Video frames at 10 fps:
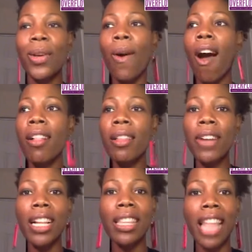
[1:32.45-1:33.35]
So
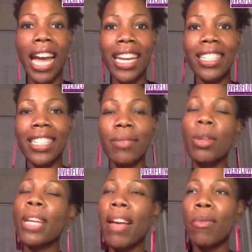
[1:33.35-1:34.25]
all of our lights,
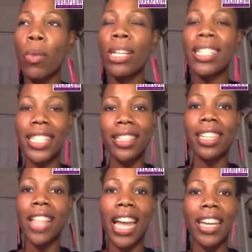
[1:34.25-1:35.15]
well, we have one
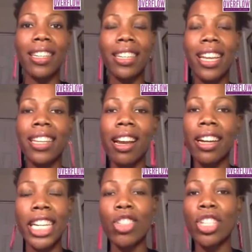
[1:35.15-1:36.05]
ceiling light in
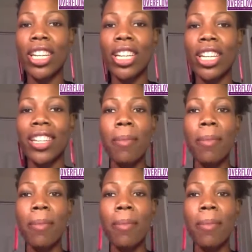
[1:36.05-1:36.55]
our kitchen,